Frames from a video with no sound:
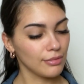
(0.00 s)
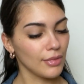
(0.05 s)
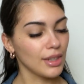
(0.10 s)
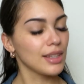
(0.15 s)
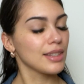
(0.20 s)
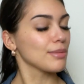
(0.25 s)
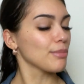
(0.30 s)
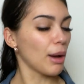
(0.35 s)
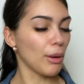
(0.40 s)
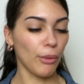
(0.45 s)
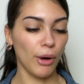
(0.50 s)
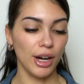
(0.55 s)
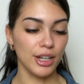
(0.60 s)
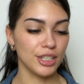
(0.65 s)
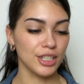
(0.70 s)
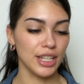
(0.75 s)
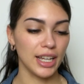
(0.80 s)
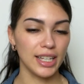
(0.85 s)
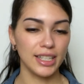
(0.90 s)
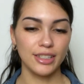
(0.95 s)
It's my wash
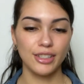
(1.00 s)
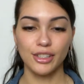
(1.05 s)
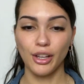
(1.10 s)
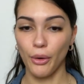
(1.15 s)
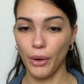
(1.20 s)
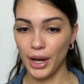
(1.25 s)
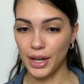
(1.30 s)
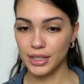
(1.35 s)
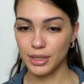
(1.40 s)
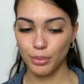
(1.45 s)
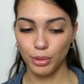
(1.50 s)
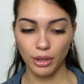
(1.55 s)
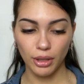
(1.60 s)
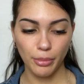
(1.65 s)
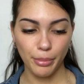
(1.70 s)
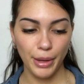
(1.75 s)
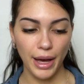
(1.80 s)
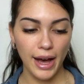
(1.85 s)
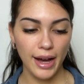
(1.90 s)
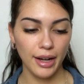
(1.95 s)
day, so I had to pull it
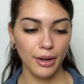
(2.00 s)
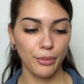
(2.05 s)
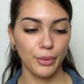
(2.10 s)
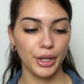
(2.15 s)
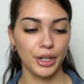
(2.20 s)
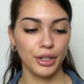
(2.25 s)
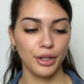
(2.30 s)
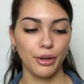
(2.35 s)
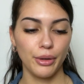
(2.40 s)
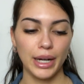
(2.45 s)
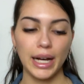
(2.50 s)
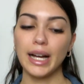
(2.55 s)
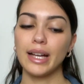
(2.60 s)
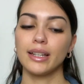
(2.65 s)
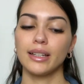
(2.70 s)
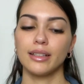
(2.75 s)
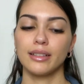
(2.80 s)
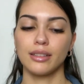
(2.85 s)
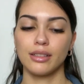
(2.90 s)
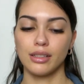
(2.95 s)
back. We're gonna go ahead
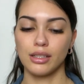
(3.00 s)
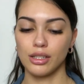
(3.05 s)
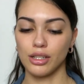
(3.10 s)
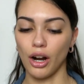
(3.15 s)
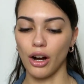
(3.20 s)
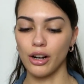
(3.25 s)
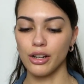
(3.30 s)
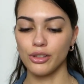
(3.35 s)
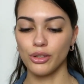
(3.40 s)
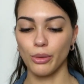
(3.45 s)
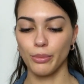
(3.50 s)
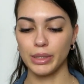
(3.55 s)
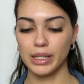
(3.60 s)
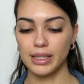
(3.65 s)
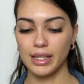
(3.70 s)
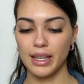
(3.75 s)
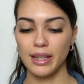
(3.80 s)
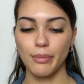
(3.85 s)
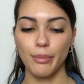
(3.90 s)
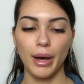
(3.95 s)
and start. So I'm gonna
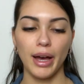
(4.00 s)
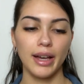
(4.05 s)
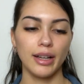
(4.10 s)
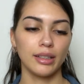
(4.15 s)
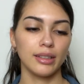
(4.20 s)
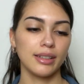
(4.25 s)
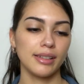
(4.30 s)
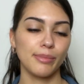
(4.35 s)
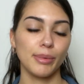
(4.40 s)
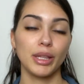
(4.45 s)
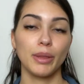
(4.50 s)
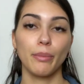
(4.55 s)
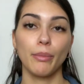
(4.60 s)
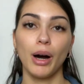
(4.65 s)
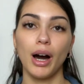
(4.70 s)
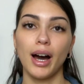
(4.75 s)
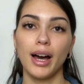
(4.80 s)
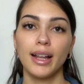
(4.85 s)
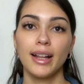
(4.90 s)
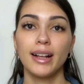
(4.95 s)
take my Elizabeth
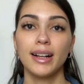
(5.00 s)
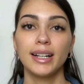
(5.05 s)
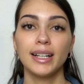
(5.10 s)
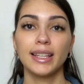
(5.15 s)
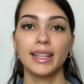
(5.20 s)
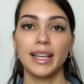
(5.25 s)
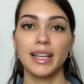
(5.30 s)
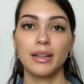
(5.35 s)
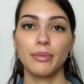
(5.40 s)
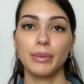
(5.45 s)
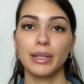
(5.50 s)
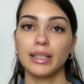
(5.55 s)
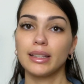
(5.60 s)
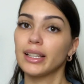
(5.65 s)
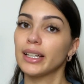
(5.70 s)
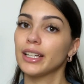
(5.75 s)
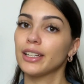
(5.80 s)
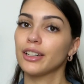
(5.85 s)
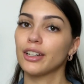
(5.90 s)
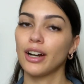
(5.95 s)
Mott Thank Me
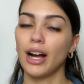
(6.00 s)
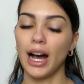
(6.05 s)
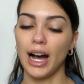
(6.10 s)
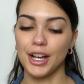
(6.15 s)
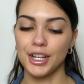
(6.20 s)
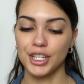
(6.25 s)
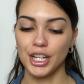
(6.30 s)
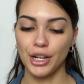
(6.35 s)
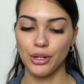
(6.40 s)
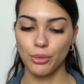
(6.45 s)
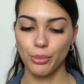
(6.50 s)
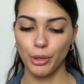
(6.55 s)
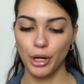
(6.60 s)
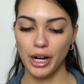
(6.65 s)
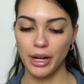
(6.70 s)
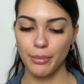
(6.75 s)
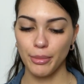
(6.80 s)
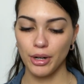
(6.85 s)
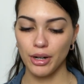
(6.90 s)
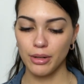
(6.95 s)
Later eyeshadow
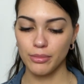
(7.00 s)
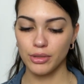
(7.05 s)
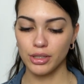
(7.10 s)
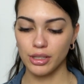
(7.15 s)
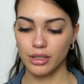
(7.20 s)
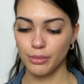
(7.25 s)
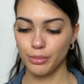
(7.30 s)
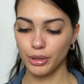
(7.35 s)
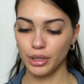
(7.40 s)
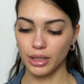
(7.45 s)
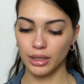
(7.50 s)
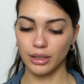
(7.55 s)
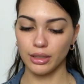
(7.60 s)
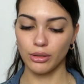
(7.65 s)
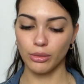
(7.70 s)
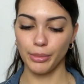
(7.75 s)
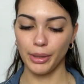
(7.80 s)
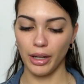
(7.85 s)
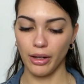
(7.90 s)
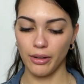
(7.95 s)
primer. I'm just gonna put a little
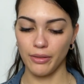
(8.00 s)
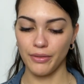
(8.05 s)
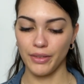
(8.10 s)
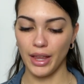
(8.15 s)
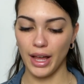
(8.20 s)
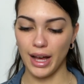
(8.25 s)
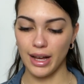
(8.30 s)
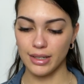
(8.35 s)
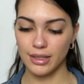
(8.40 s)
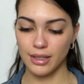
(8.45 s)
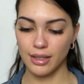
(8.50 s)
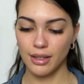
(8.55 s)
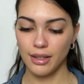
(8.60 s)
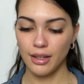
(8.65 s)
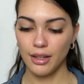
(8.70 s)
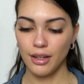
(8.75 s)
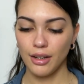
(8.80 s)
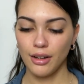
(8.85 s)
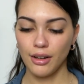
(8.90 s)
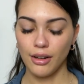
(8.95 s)
bit of that
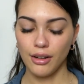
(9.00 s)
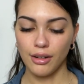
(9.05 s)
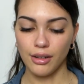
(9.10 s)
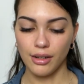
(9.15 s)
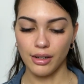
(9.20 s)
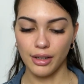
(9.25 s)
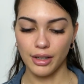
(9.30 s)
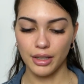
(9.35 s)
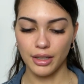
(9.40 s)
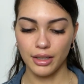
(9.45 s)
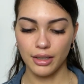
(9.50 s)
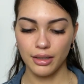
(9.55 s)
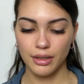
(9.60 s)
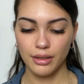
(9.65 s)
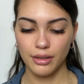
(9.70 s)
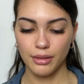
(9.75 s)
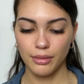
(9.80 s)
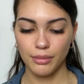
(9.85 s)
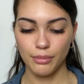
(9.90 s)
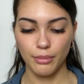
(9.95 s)
on
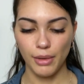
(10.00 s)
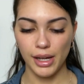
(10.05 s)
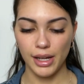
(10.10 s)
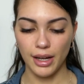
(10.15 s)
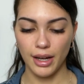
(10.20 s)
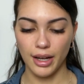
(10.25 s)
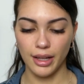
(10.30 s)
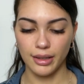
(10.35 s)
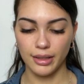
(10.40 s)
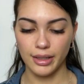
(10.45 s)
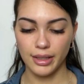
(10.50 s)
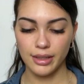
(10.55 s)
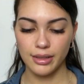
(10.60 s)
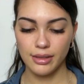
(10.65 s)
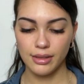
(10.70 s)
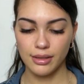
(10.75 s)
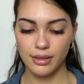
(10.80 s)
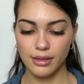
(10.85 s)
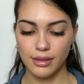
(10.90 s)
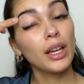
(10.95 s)
my
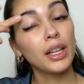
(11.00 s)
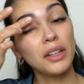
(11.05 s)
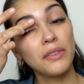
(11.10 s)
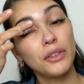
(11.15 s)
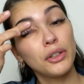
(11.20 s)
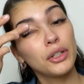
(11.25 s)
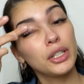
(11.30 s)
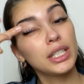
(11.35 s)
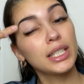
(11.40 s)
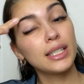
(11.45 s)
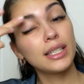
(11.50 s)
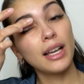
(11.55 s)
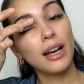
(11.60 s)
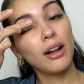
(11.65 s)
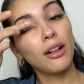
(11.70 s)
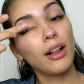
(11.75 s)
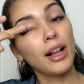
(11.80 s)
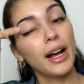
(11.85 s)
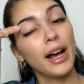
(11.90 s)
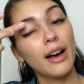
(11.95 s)
eyelids. And if you couldn't
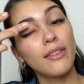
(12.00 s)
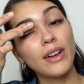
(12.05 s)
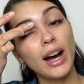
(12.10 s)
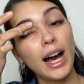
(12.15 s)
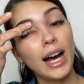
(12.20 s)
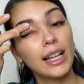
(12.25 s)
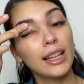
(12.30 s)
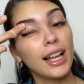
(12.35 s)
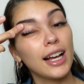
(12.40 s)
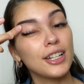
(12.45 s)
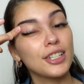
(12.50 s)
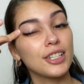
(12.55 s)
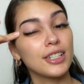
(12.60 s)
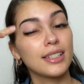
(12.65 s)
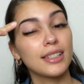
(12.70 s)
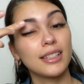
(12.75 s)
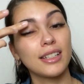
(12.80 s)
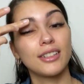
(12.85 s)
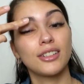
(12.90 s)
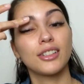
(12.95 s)
tell, I have eyelash
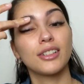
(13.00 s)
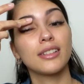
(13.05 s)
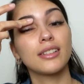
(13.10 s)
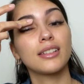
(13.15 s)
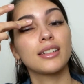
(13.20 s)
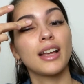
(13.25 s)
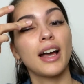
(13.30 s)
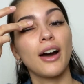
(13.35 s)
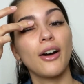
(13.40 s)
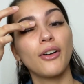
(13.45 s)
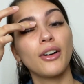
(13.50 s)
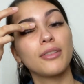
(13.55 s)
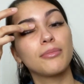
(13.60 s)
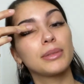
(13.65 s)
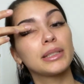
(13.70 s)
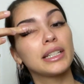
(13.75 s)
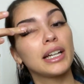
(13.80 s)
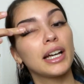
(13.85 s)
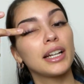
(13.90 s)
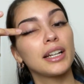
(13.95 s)
extensions now. I've
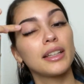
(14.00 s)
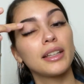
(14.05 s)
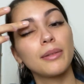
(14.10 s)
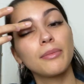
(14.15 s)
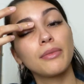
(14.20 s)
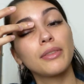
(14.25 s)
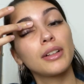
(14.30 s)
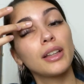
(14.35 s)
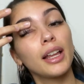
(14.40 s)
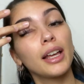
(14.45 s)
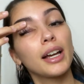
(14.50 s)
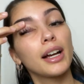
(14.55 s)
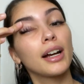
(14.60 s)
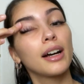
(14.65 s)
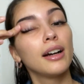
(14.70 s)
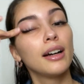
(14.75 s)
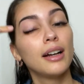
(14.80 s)
been getting them for like